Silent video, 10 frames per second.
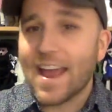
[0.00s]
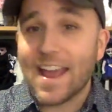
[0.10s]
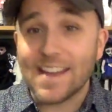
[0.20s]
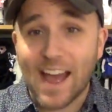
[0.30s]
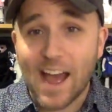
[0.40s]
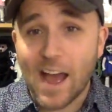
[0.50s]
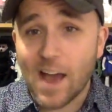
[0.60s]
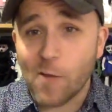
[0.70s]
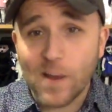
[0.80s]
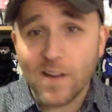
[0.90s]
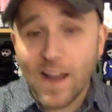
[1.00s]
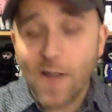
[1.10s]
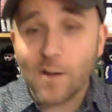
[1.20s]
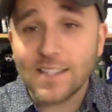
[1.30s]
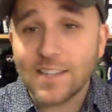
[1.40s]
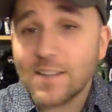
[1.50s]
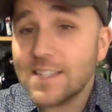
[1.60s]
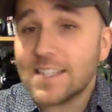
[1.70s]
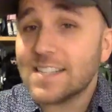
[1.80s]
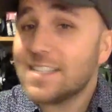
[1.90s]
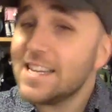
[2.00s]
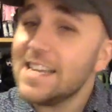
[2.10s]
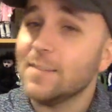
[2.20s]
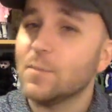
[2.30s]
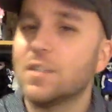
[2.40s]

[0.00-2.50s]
and we are now on series 16,